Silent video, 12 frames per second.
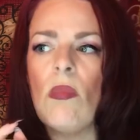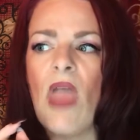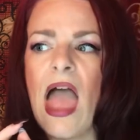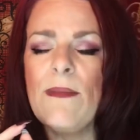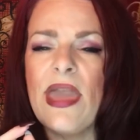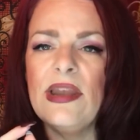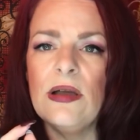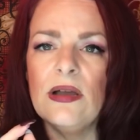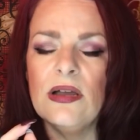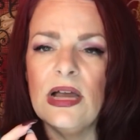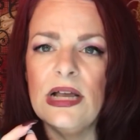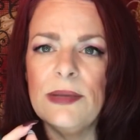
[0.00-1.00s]
I made
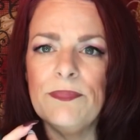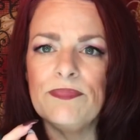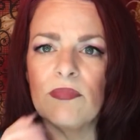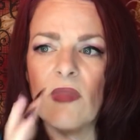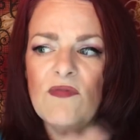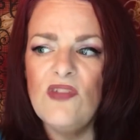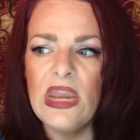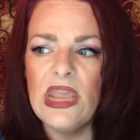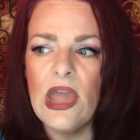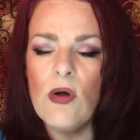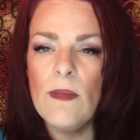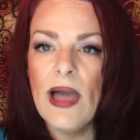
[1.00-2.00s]
a
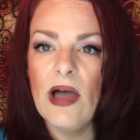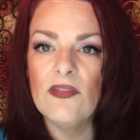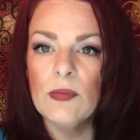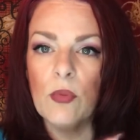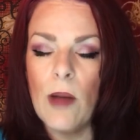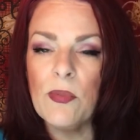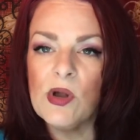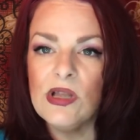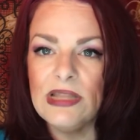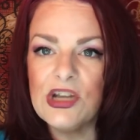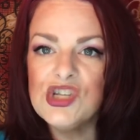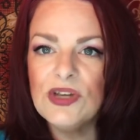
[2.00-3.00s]
video about the proper
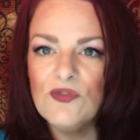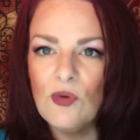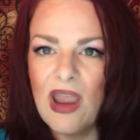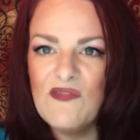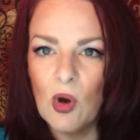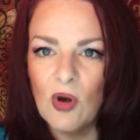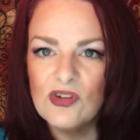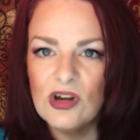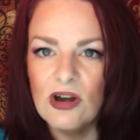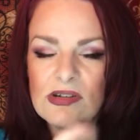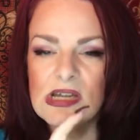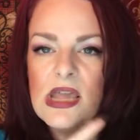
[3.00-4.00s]
collection of graveyard
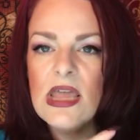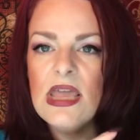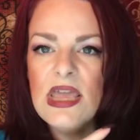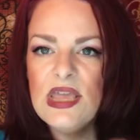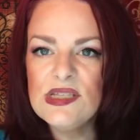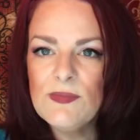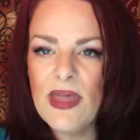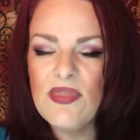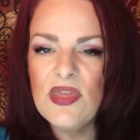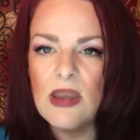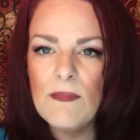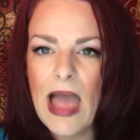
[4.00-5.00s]
dirt. His
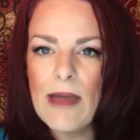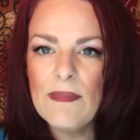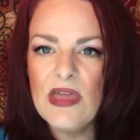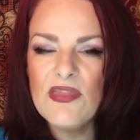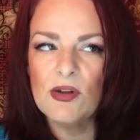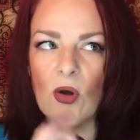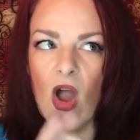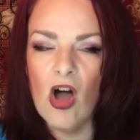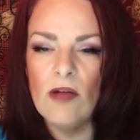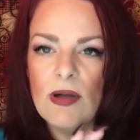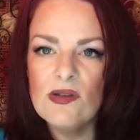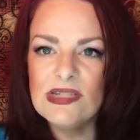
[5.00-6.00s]
method and my method are
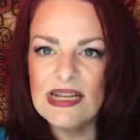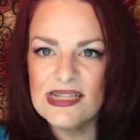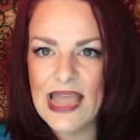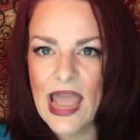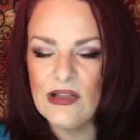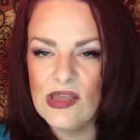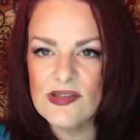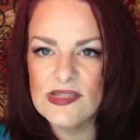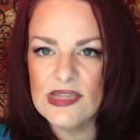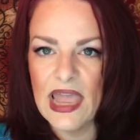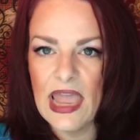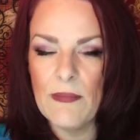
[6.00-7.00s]
almost exactly the
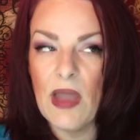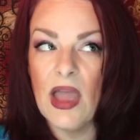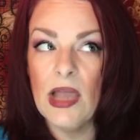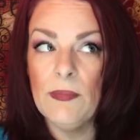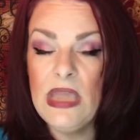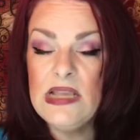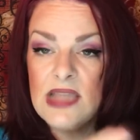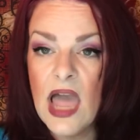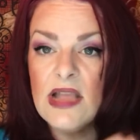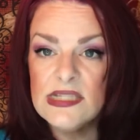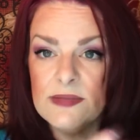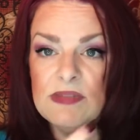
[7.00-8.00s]
same. He's
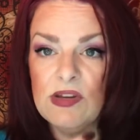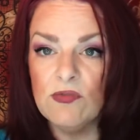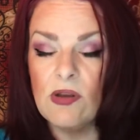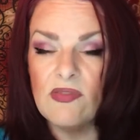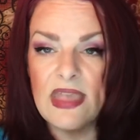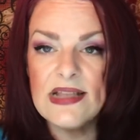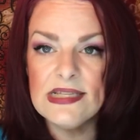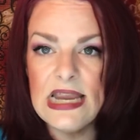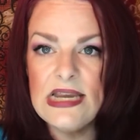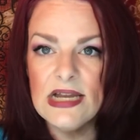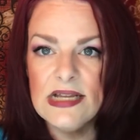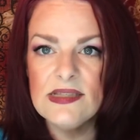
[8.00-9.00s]
got some different things that
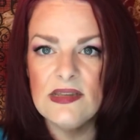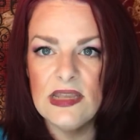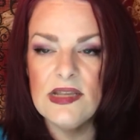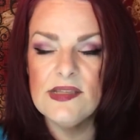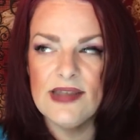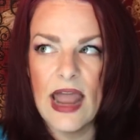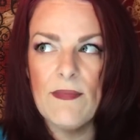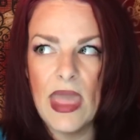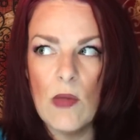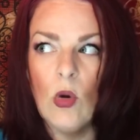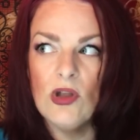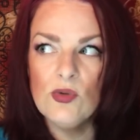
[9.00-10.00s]
he does in his that I
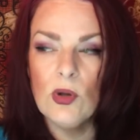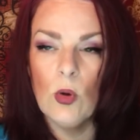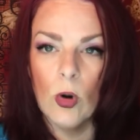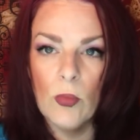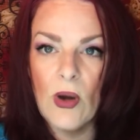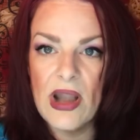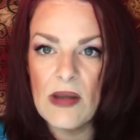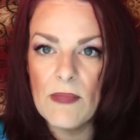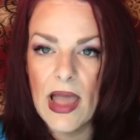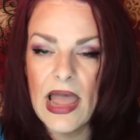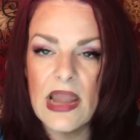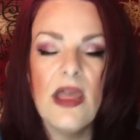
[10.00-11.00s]
may want to incorporate in
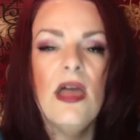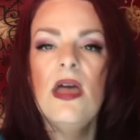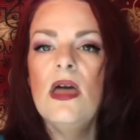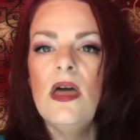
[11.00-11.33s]
mine.